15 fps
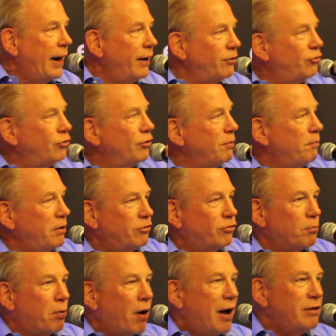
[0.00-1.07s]
it shouldn't be
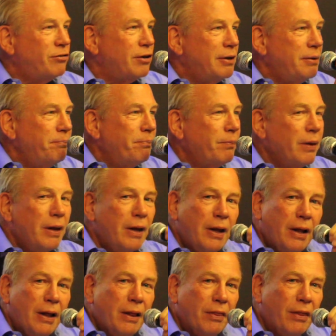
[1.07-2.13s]
surprising
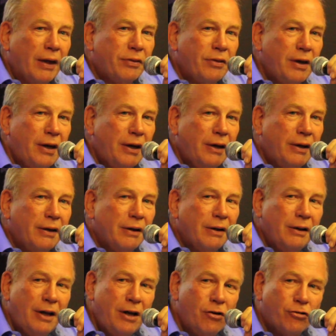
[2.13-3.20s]
that the
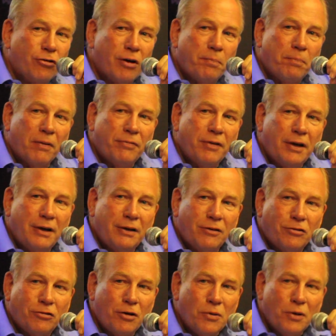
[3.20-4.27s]
leadership of the
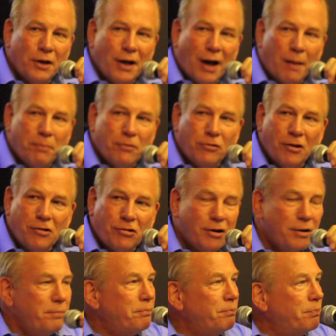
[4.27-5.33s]
Syrian
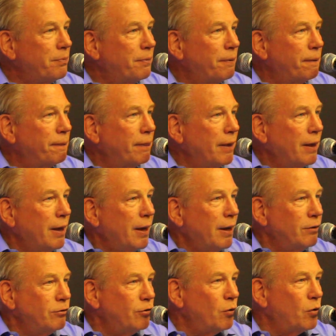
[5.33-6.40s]
opposition,
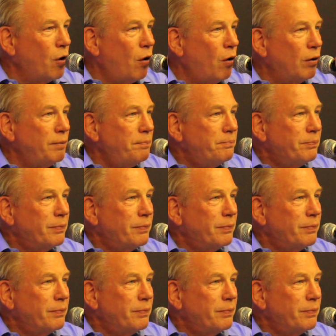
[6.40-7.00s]
so-called,